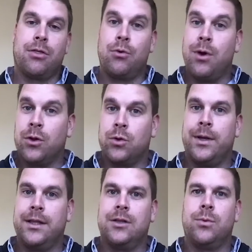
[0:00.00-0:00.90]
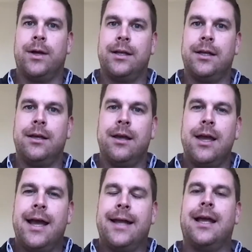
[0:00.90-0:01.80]
throughout 2020
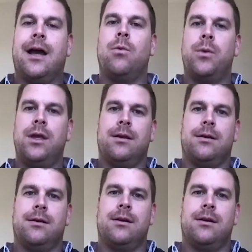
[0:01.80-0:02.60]
and how we